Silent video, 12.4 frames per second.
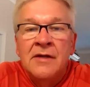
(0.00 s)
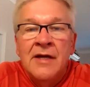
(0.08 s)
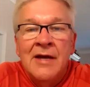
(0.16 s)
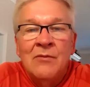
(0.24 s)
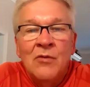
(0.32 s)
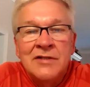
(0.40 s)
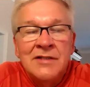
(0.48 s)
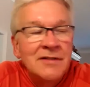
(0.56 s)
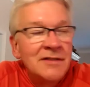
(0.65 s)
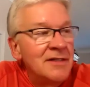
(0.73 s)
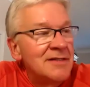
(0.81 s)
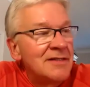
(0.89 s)
And wasn't
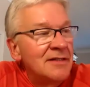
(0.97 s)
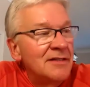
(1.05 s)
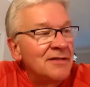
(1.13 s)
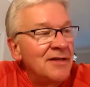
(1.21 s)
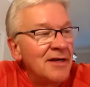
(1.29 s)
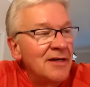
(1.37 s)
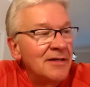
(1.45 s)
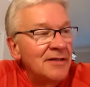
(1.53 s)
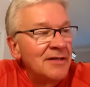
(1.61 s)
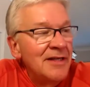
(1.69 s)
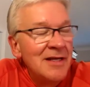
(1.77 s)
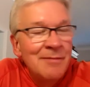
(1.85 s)
this the
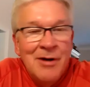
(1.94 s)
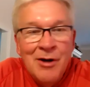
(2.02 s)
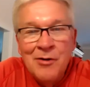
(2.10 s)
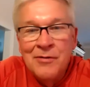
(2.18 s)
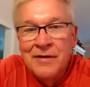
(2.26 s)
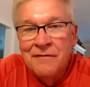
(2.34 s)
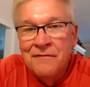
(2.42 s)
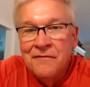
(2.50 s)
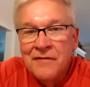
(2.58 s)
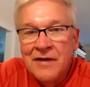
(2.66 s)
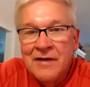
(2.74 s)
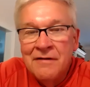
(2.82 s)
MO of
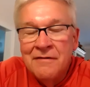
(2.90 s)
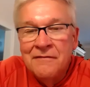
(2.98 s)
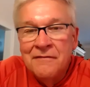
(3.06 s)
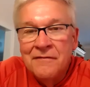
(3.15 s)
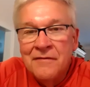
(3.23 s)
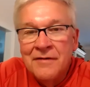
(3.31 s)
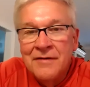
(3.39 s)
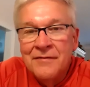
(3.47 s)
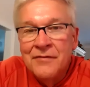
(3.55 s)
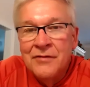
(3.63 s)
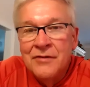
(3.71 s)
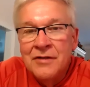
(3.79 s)

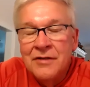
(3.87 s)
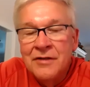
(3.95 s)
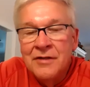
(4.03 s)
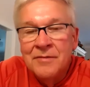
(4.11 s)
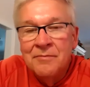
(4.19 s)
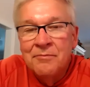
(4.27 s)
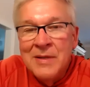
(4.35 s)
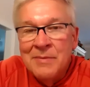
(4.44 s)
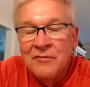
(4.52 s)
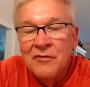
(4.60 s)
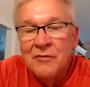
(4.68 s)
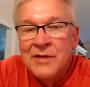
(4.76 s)
the people
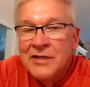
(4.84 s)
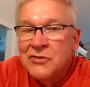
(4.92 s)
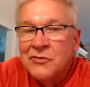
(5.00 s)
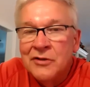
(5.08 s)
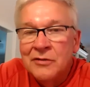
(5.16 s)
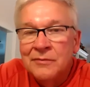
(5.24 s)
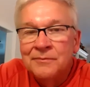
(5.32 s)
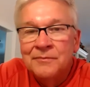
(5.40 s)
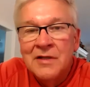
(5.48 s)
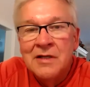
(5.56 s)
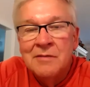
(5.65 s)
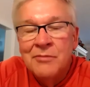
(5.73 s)
from Israel,
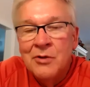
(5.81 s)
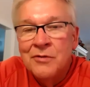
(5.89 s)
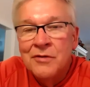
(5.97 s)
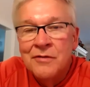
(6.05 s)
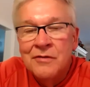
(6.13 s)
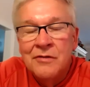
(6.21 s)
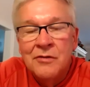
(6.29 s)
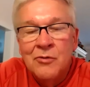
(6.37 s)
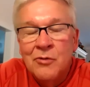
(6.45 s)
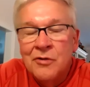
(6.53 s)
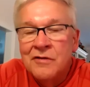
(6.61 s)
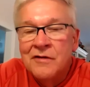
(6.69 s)
both the
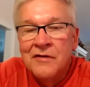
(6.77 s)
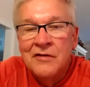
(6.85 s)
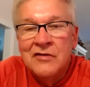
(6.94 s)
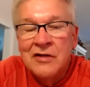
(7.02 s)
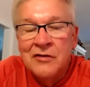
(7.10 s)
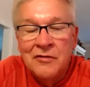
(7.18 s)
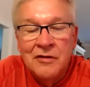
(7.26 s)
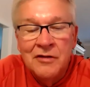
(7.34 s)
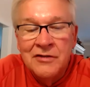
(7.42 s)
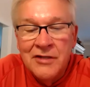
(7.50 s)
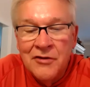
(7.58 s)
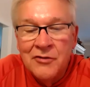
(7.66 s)
northern and the
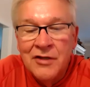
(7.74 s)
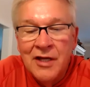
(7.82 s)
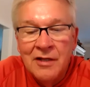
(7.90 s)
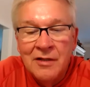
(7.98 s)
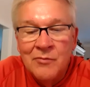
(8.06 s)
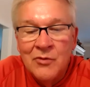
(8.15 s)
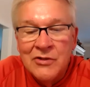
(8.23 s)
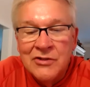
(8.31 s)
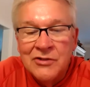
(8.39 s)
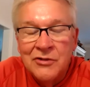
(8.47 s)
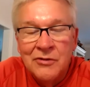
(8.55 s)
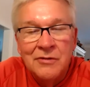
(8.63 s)
southern kingdom, was
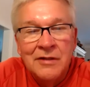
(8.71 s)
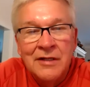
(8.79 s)
to